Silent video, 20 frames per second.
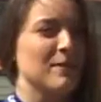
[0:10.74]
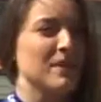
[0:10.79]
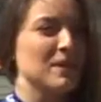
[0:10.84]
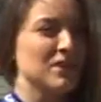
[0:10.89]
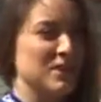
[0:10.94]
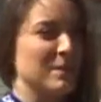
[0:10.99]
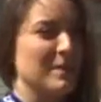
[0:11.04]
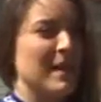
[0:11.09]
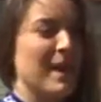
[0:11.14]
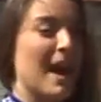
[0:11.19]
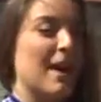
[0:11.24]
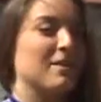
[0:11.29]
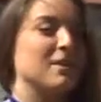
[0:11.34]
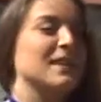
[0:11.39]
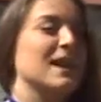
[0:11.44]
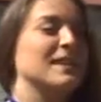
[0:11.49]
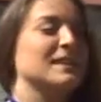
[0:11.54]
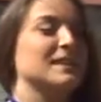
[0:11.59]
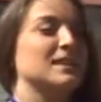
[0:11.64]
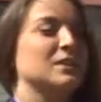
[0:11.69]
finishing my
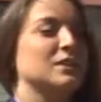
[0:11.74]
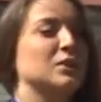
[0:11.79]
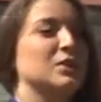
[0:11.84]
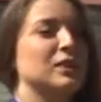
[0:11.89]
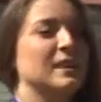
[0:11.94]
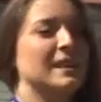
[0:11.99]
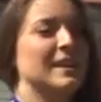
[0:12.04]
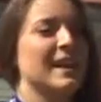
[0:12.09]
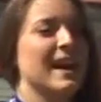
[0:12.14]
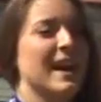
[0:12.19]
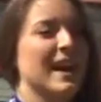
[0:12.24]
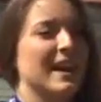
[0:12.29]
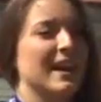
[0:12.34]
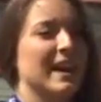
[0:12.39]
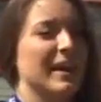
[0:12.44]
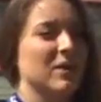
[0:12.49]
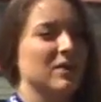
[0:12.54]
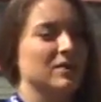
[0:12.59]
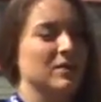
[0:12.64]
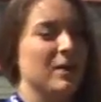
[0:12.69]
advertising degree, and
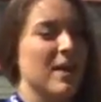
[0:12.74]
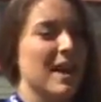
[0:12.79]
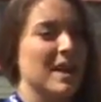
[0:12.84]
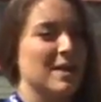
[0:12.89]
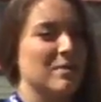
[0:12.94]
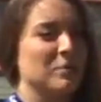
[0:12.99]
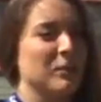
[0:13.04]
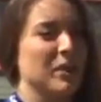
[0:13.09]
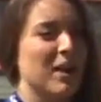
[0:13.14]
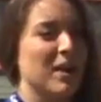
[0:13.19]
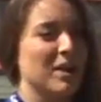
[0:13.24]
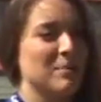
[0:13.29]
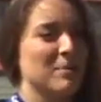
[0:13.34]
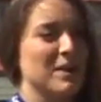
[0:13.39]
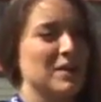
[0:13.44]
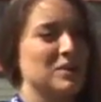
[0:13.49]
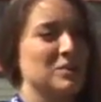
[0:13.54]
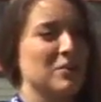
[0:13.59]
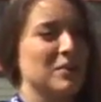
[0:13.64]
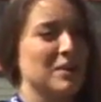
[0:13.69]
I also added
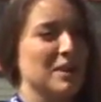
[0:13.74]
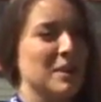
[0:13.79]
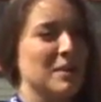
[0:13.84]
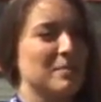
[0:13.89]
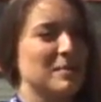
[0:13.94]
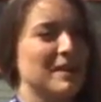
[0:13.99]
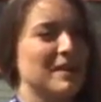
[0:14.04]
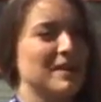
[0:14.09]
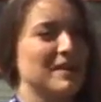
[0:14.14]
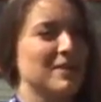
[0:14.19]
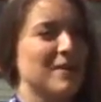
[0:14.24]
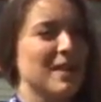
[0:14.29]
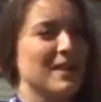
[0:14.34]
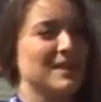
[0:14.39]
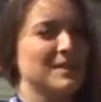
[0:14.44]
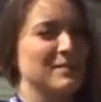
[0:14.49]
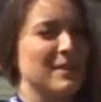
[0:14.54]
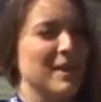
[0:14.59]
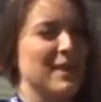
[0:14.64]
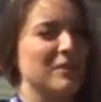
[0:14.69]
pre-occupational therapy, so
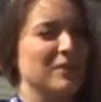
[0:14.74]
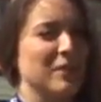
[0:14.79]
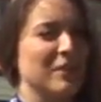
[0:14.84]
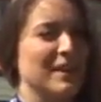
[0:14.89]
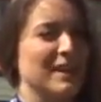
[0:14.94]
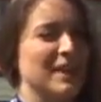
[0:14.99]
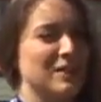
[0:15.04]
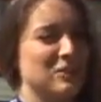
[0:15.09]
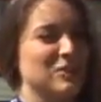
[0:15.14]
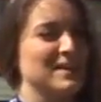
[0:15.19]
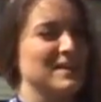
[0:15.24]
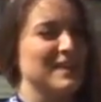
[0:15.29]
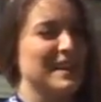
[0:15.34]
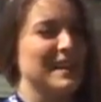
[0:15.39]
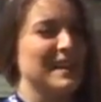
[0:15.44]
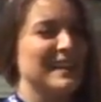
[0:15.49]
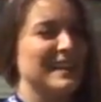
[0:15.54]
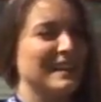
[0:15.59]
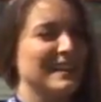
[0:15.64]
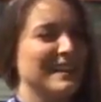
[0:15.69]
that's made for an
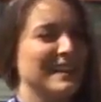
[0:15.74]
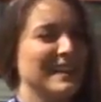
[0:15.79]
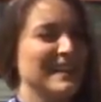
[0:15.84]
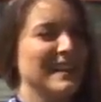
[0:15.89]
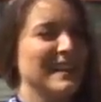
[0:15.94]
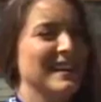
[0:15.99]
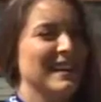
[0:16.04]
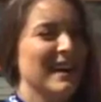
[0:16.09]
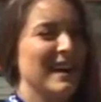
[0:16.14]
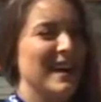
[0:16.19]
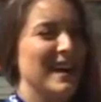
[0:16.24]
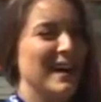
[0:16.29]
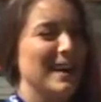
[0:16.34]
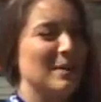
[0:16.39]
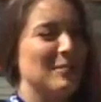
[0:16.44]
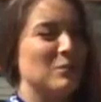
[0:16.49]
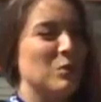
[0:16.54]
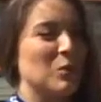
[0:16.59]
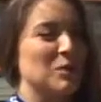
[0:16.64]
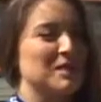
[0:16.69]
interesting
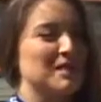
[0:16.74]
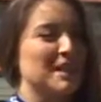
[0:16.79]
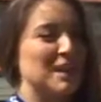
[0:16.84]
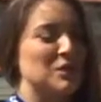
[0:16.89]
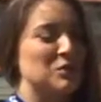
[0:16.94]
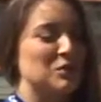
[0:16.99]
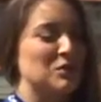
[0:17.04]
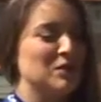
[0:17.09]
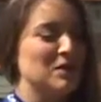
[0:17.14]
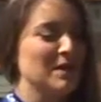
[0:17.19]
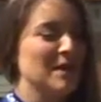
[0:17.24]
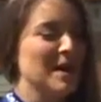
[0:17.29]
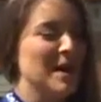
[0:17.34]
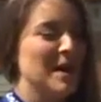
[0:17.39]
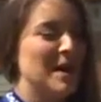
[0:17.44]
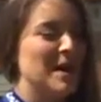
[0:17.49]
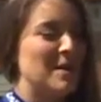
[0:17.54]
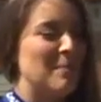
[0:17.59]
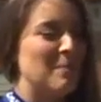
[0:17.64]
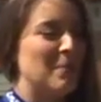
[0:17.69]
course schedule.
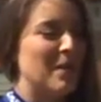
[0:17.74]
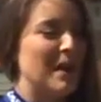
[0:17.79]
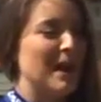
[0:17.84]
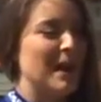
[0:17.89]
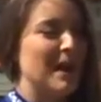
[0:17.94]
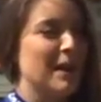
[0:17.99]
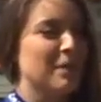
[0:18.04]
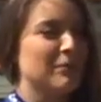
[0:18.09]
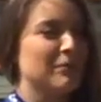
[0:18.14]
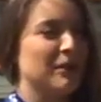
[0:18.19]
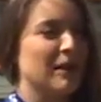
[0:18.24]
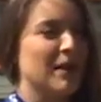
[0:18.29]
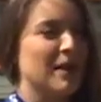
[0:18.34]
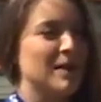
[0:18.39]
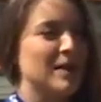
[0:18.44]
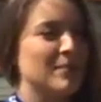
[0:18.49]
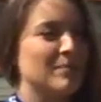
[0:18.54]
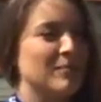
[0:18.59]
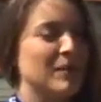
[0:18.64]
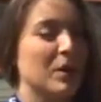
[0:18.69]
But I'm
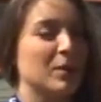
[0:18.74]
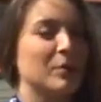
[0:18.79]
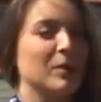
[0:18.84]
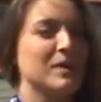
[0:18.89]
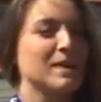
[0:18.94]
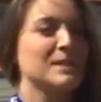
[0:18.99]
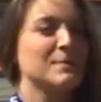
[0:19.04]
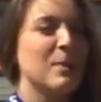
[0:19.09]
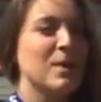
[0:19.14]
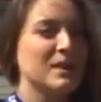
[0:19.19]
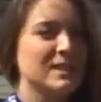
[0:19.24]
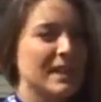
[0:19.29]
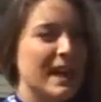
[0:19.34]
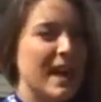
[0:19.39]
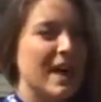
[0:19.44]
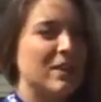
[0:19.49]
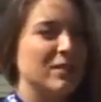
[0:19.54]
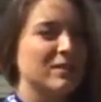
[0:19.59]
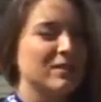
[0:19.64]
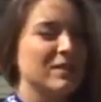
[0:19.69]
from a really small
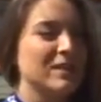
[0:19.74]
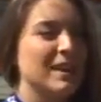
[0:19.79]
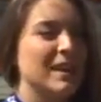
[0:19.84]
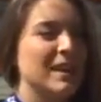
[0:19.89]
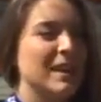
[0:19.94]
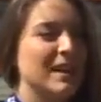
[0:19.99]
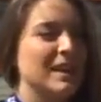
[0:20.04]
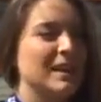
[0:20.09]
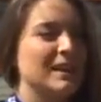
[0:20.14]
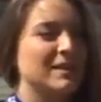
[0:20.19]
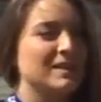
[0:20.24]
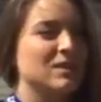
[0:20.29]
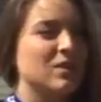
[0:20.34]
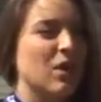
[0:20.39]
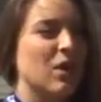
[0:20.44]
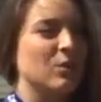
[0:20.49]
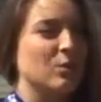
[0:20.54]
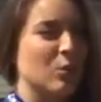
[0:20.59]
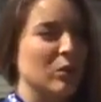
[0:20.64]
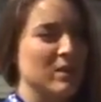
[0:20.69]
town. It's
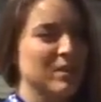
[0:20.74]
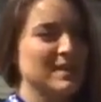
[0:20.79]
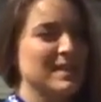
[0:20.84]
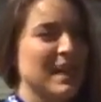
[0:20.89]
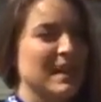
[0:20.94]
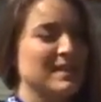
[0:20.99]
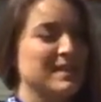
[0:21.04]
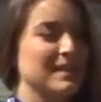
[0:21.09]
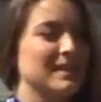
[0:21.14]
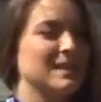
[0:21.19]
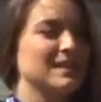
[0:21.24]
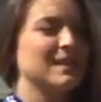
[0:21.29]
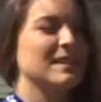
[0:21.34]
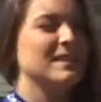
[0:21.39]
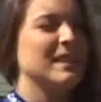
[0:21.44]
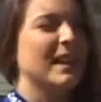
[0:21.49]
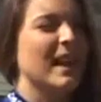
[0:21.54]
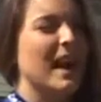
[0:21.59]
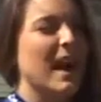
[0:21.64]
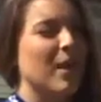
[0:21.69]
called Warden, Texas. It's
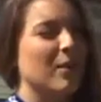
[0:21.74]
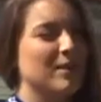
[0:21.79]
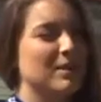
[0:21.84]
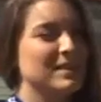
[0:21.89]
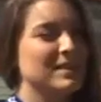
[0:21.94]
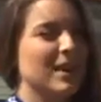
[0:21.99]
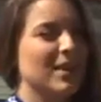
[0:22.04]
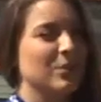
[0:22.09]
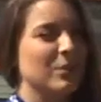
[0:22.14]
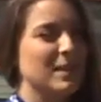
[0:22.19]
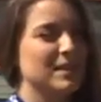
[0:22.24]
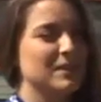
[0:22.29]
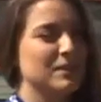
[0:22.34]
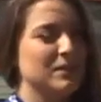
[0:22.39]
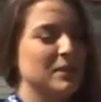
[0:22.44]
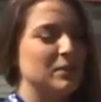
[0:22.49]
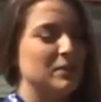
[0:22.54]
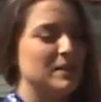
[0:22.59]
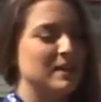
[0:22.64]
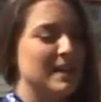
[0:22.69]
like an hour southwest of
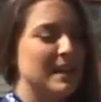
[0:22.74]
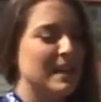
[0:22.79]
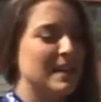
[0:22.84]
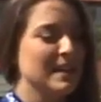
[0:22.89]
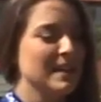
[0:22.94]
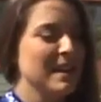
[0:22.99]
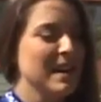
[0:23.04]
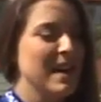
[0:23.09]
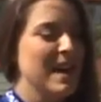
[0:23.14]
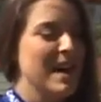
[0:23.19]
Houston.